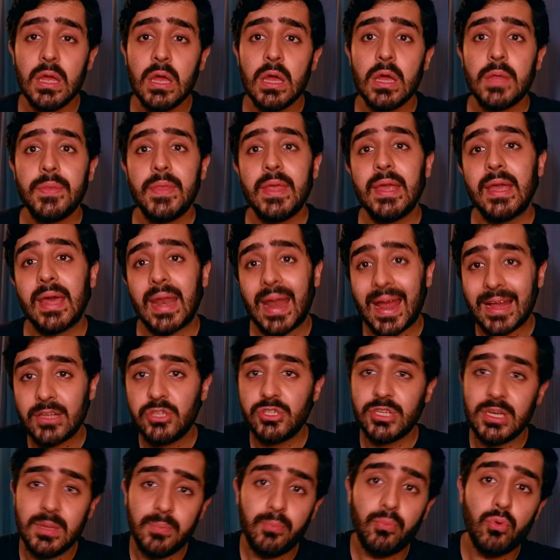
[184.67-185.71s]
they can
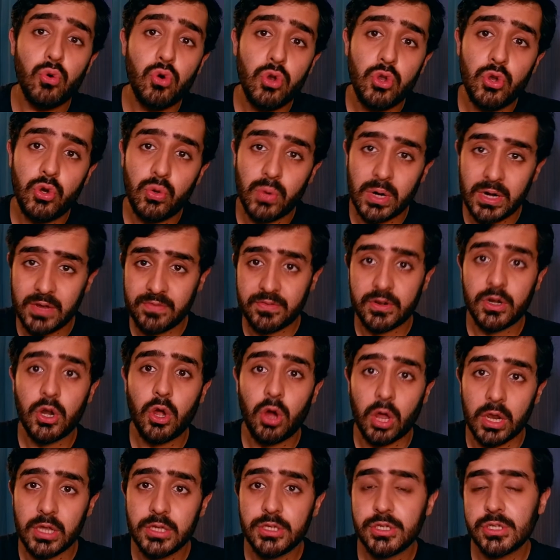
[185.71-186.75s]
actually pool you to a different
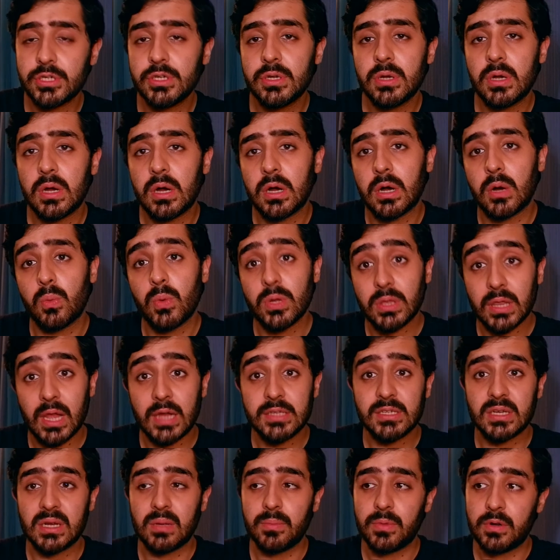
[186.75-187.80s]
college with larger
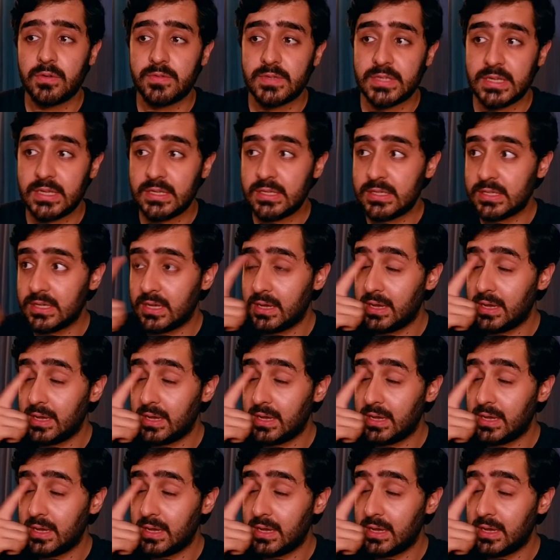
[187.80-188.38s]
number of seats.